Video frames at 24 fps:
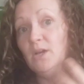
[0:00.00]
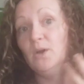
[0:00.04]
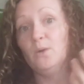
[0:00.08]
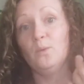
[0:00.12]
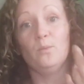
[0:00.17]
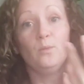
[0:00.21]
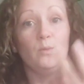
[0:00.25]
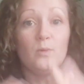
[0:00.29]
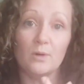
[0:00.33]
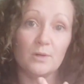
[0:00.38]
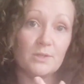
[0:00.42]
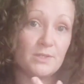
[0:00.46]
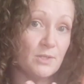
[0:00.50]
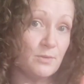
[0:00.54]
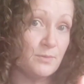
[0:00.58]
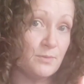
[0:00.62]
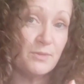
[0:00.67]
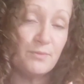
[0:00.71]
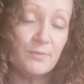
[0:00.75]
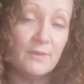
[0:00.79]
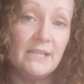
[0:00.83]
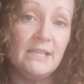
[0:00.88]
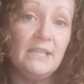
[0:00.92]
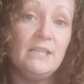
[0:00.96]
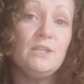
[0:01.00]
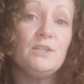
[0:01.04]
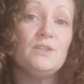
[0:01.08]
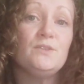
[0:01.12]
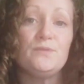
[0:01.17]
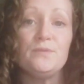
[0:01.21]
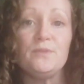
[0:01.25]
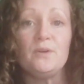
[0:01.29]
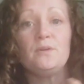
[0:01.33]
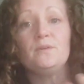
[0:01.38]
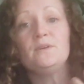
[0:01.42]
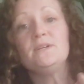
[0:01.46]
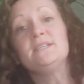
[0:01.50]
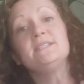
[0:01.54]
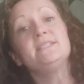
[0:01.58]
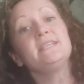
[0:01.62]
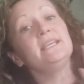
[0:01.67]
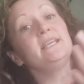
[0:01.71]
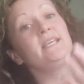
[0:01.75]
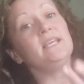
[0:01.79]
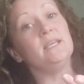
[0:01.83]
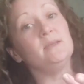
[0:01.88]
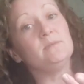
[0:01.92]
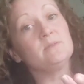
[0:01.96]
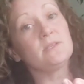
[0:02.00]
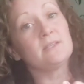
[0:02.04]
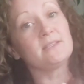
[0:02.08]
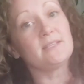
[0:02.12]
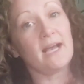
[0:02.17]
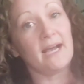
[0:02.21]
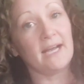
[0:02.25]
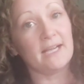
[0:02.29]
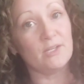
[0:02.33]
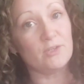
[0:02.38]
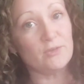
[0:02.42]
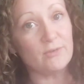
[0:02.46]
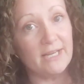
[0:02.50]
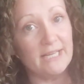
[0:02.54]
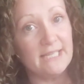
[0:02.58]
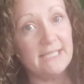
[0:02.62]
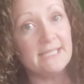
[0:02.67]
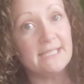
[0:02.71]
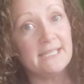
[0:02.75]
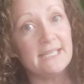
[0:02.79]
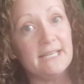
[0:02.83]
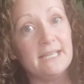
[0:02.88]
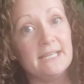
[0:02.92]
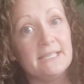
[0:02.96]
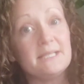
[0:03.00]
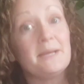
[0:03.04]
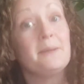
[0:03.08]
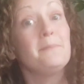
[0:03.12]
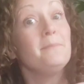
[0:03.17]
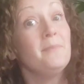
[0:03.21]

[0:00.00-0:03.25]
Water is really good for us. It keeps us hydrated.